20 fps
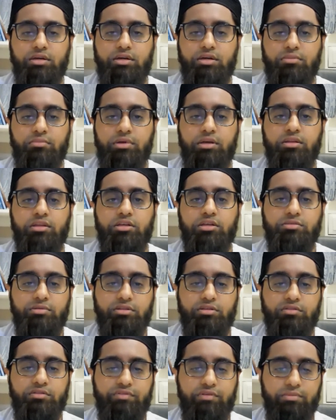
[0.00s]
may Allah
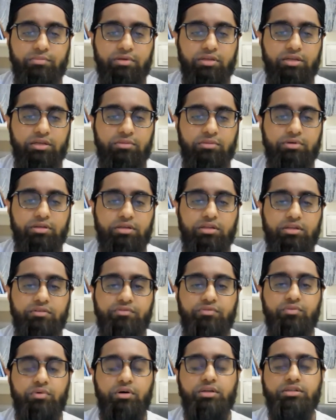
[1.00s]
subhanahu wa ta'ala forbid it, but
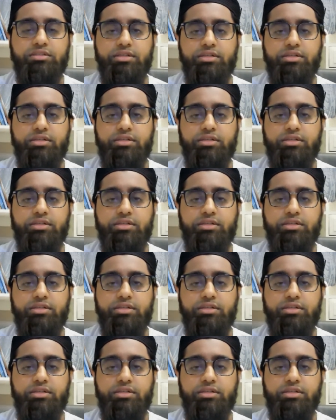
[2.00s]
if one